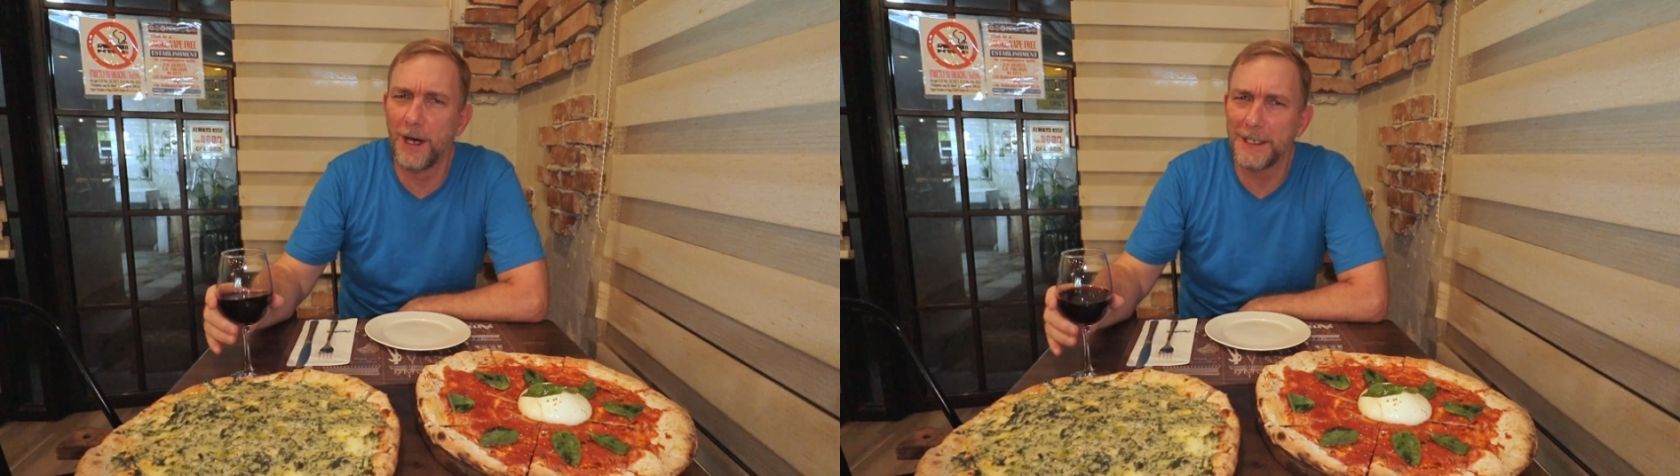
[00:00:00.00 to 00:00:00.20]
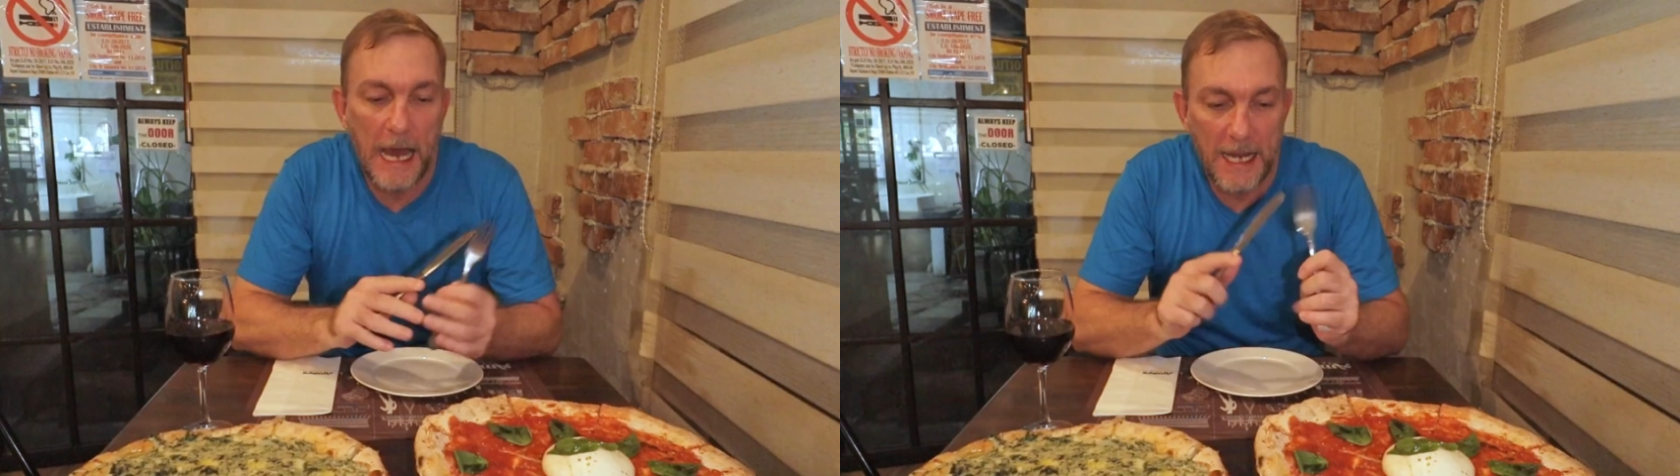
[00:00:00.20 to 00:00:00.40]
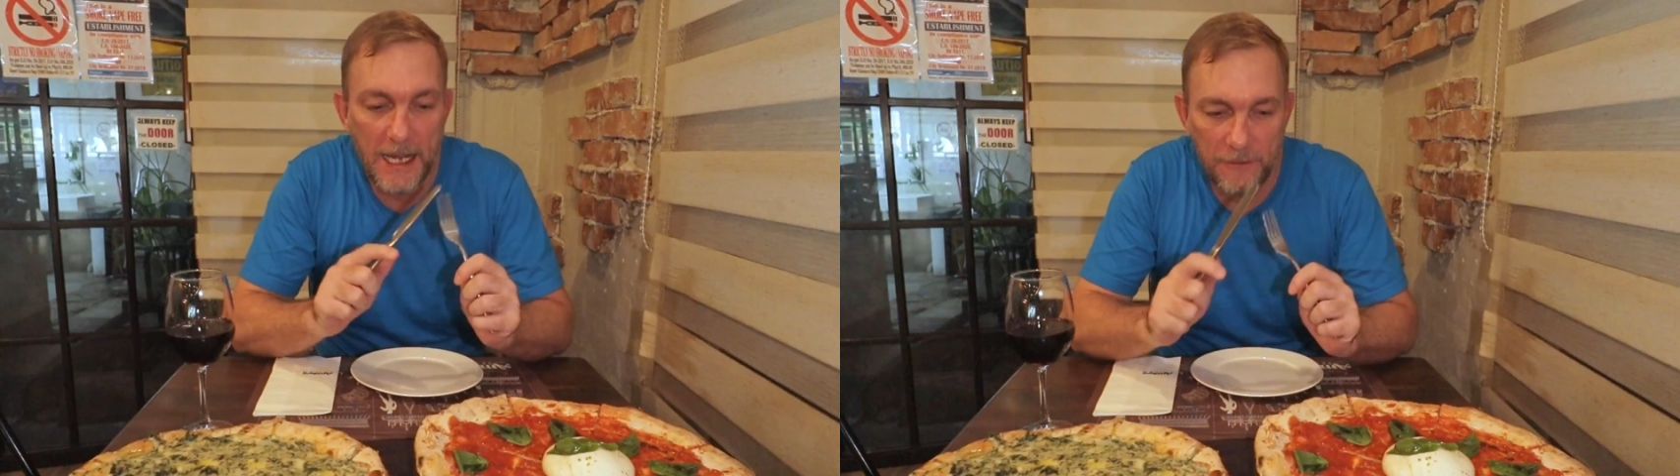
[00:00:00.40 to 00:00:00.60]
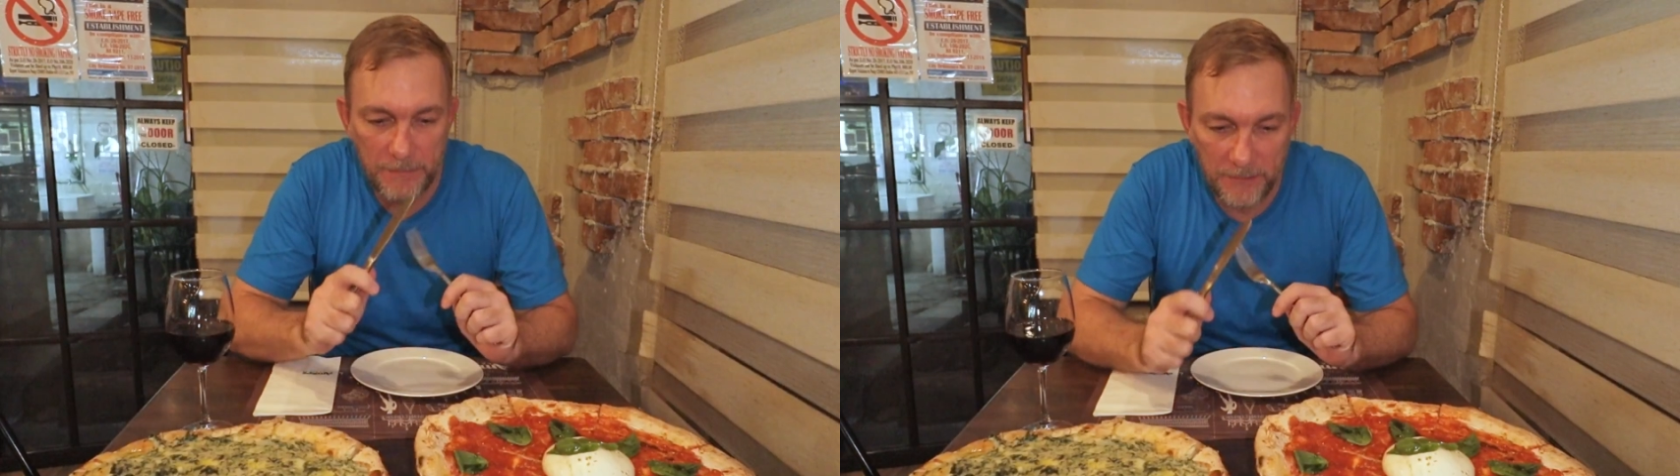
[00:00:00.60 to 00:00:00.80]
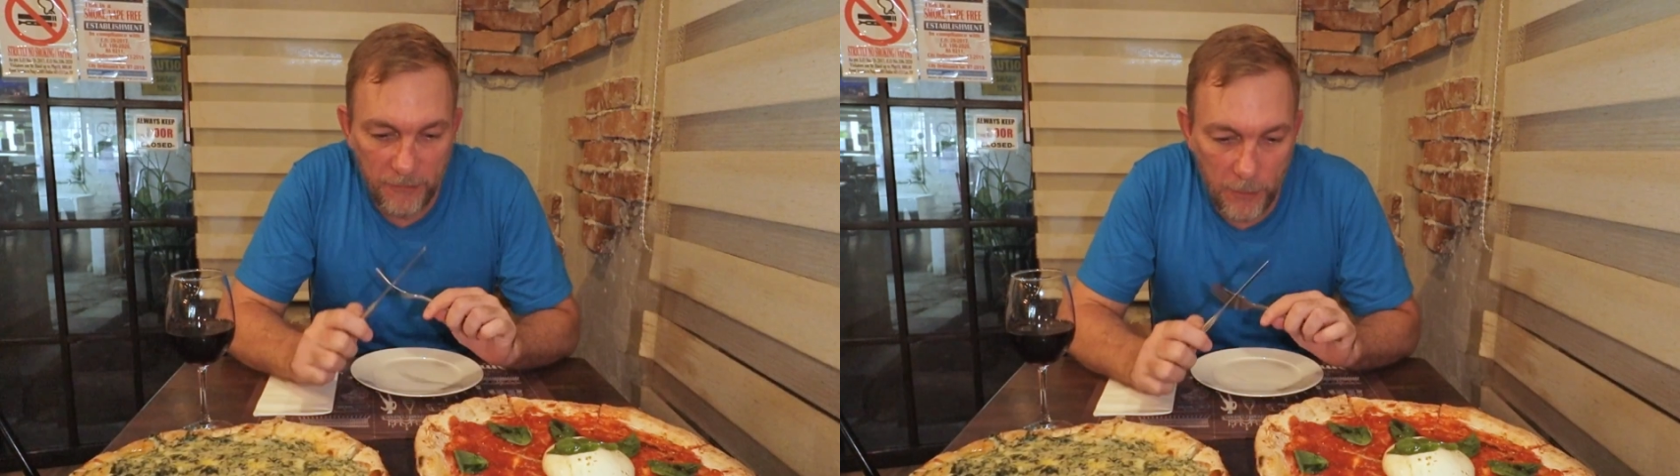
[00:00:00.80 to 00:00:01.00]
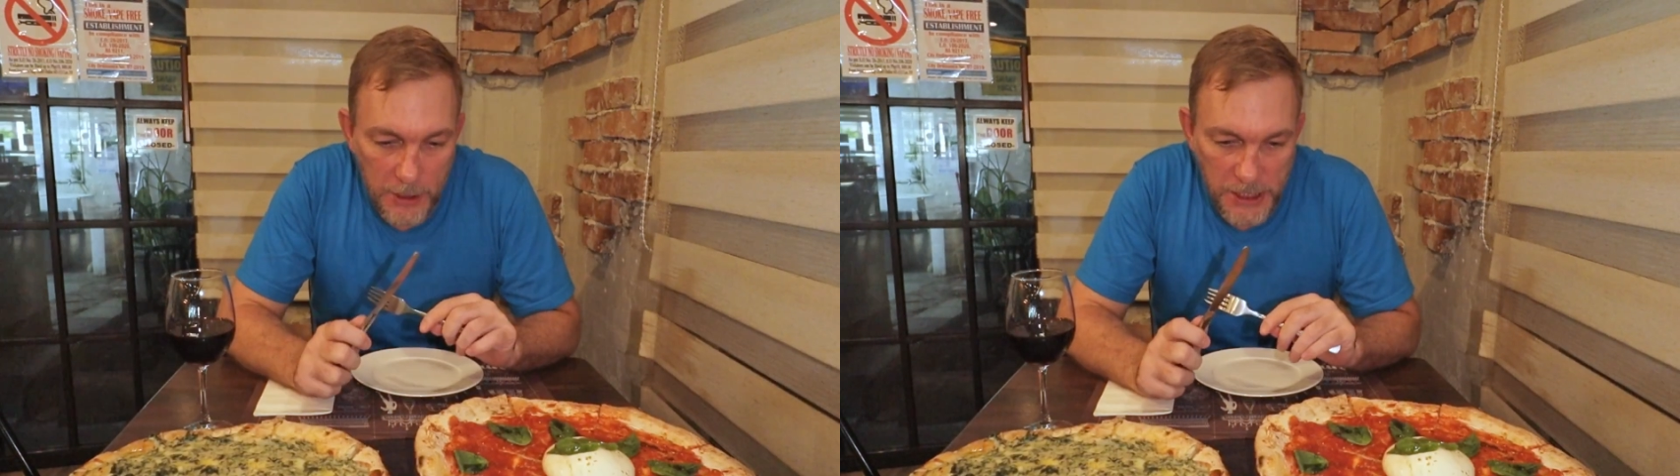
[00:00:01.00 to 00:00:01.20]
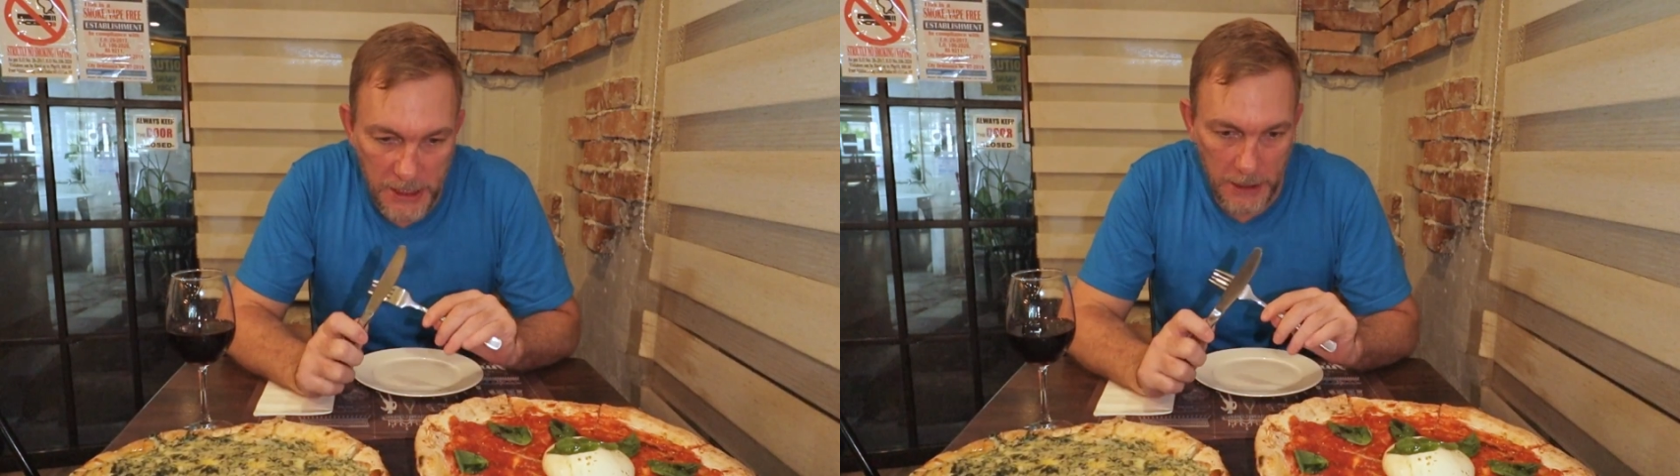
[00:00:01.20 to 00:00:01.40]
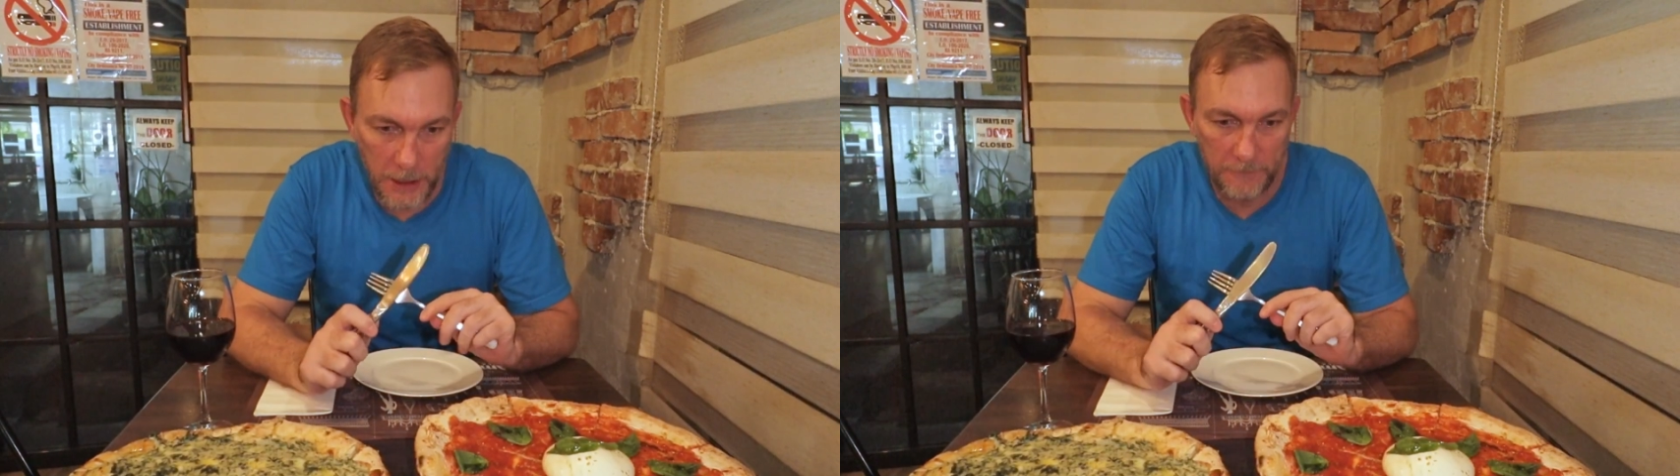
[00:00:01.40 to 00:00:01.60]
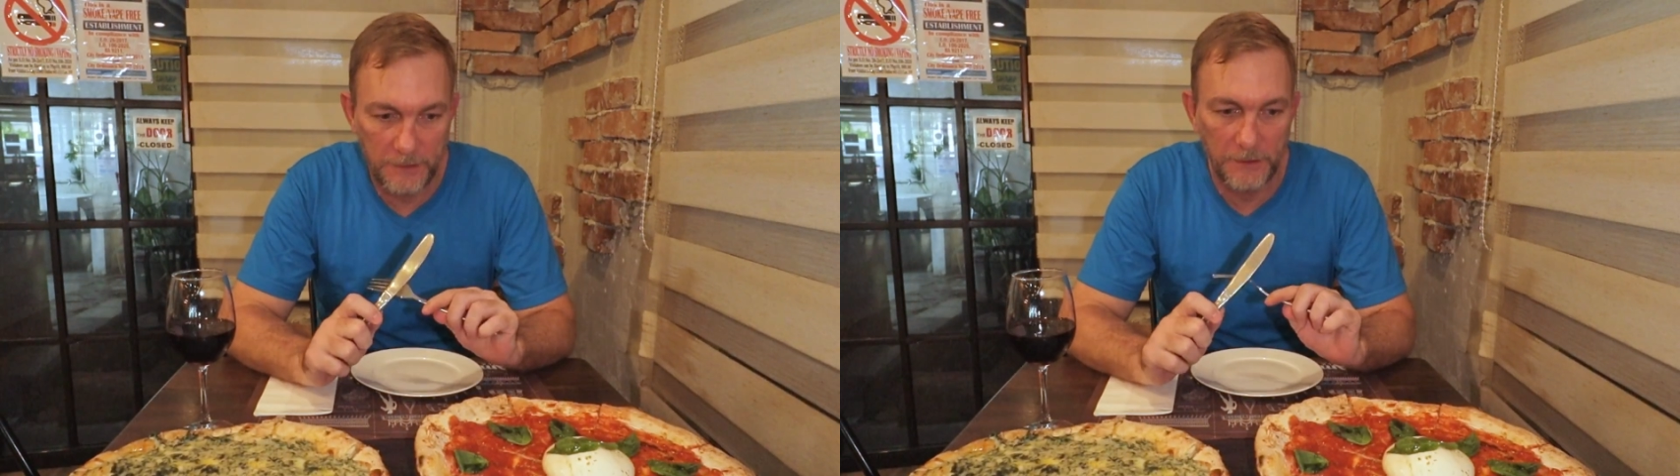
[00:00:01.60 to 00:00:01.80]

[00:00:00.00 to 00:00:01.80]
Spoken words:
I have been fortunate enough